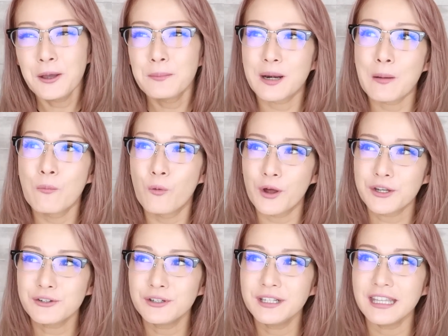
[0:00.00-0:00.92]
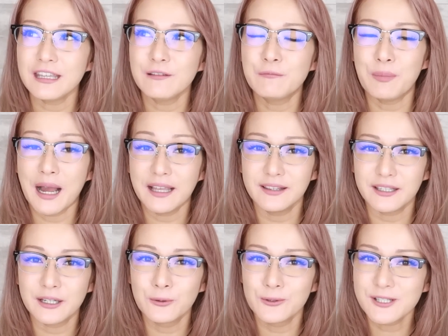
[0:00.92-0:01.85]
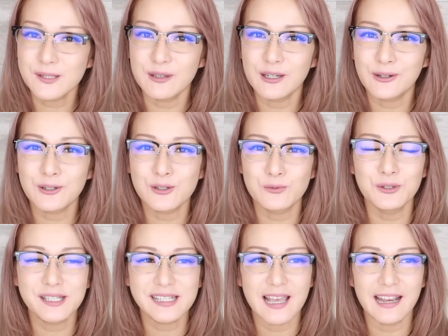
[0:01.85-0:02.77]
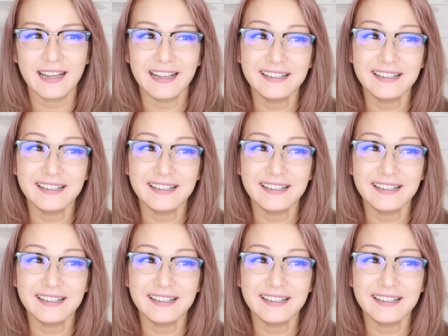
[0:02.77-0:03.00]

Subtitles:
but I'm wondering if bilingual speakers will say